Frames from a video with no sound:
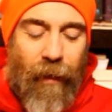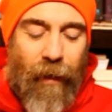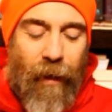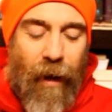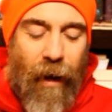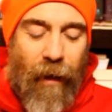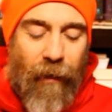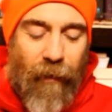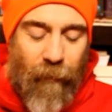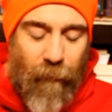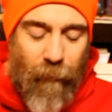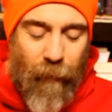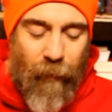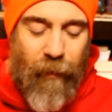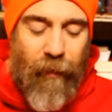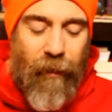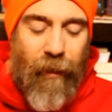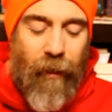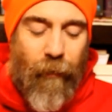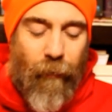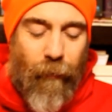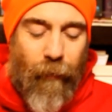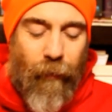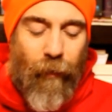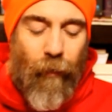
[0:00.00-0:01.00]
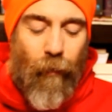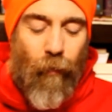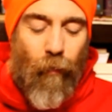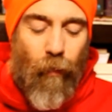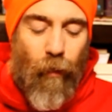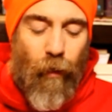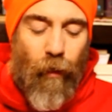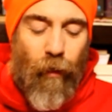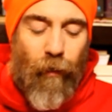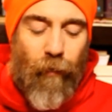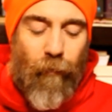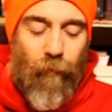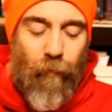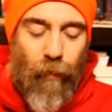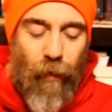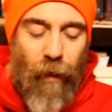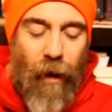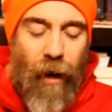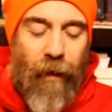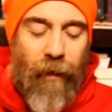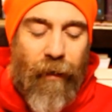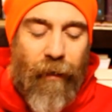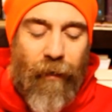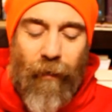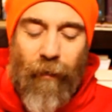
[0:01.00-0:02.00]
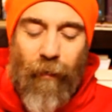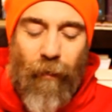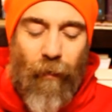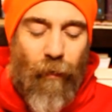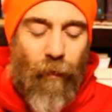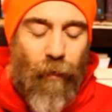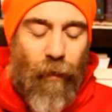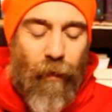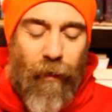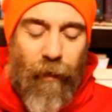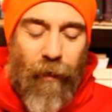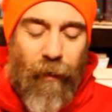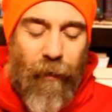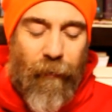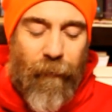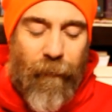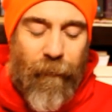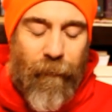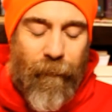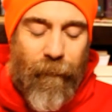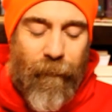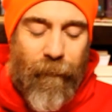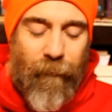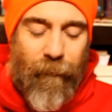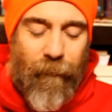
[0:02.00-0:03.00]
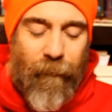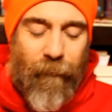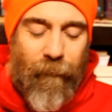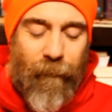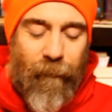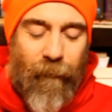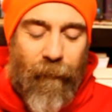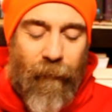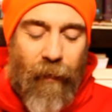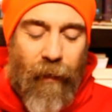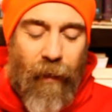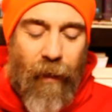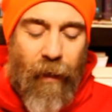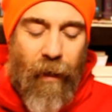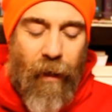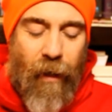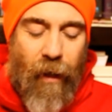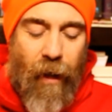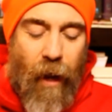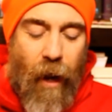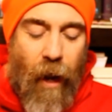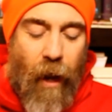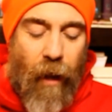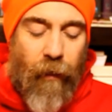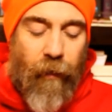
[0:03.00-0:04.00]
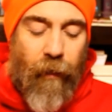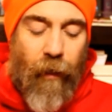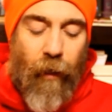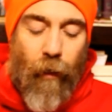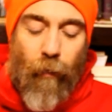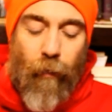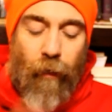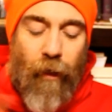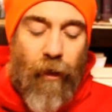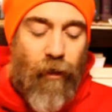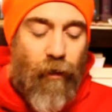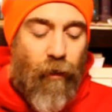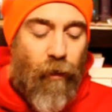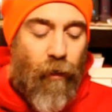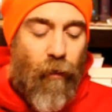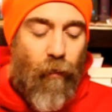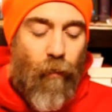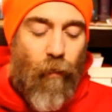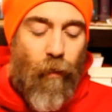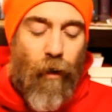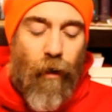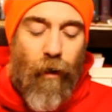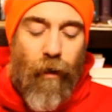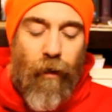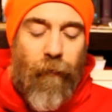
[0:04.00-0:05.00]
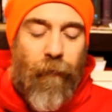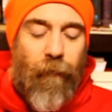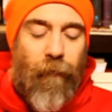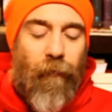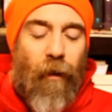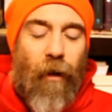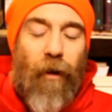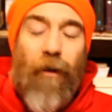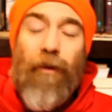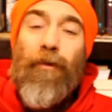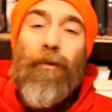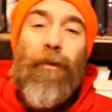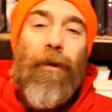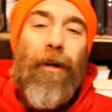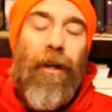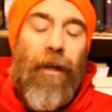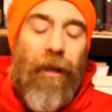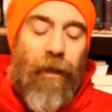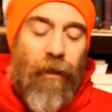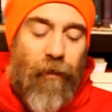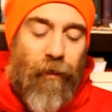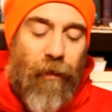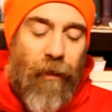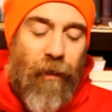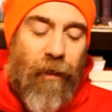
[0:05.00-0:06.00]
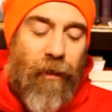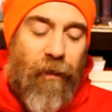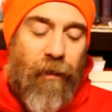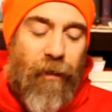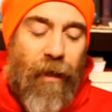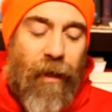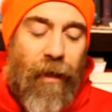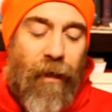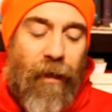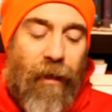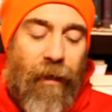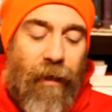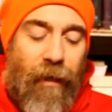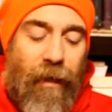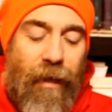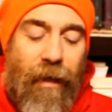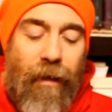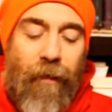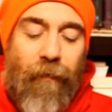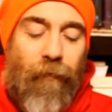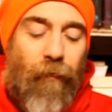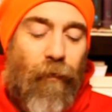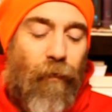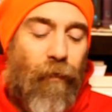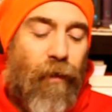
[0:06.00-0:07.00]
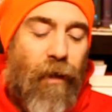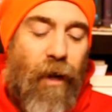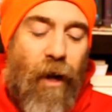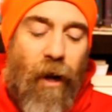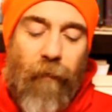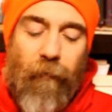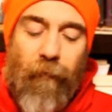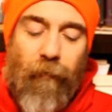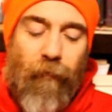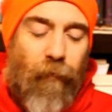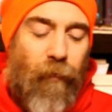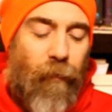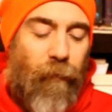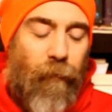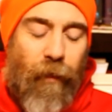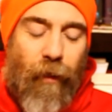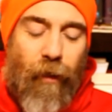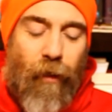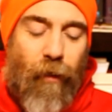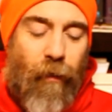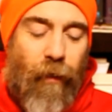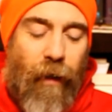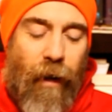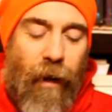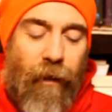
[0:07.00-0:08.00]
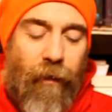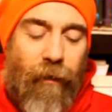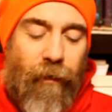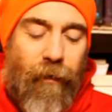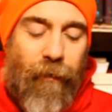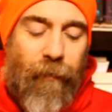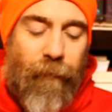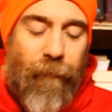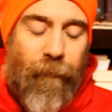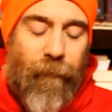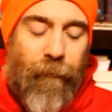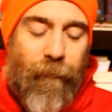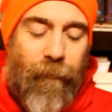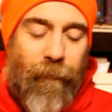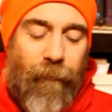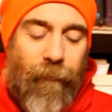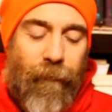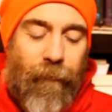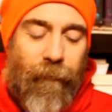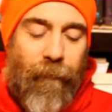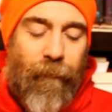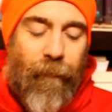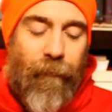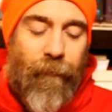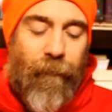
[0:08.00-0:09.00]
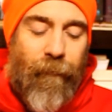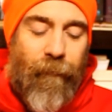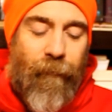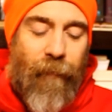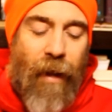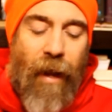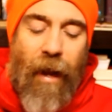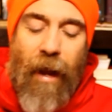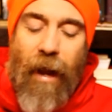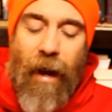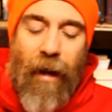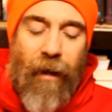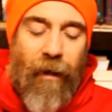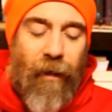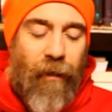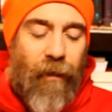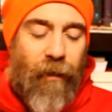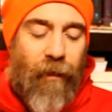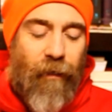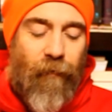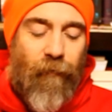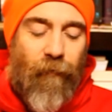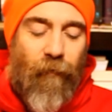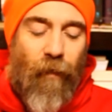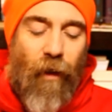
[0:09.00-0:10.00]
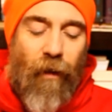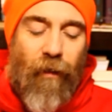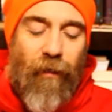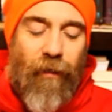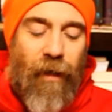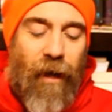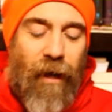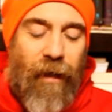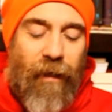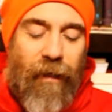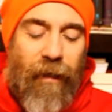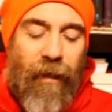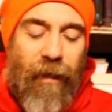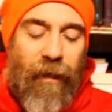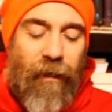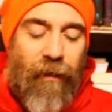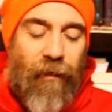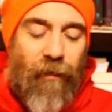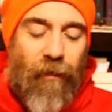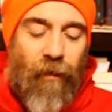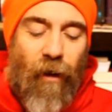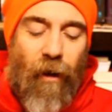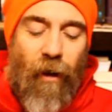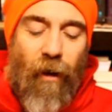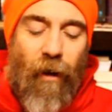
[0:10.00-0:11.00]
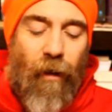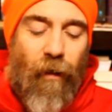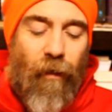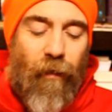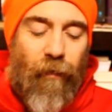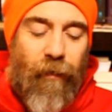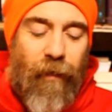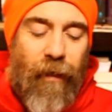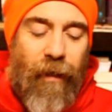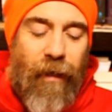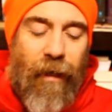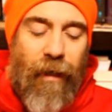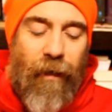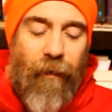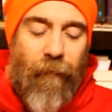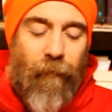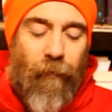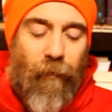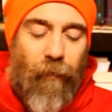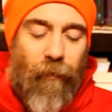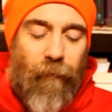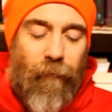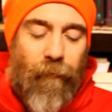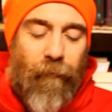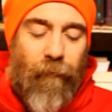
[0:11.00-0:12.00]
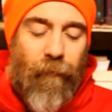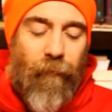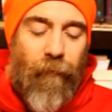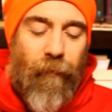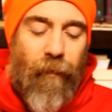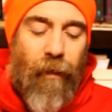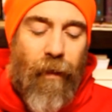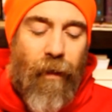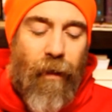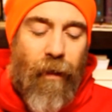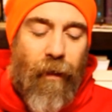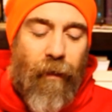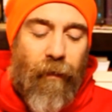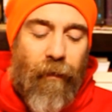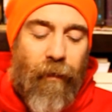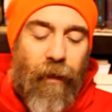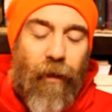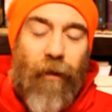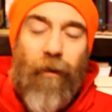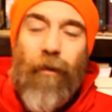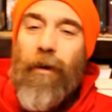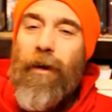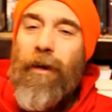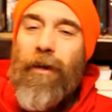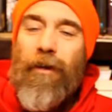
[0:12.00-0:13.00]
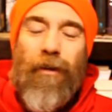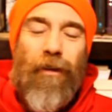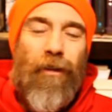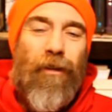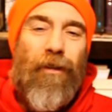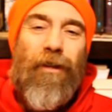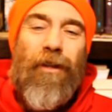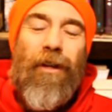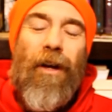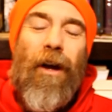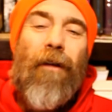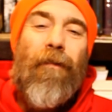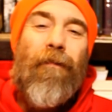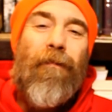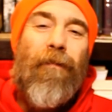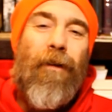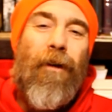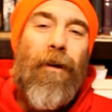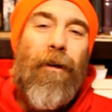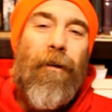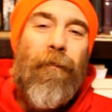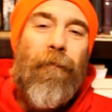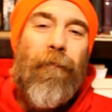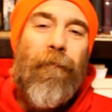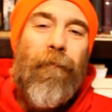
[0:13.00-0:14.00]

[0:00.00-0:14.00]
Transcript: and the material world brought into order. The original word of false religion is that evil comes from the Creator. And in this false idea is all the evil that creatures suffer.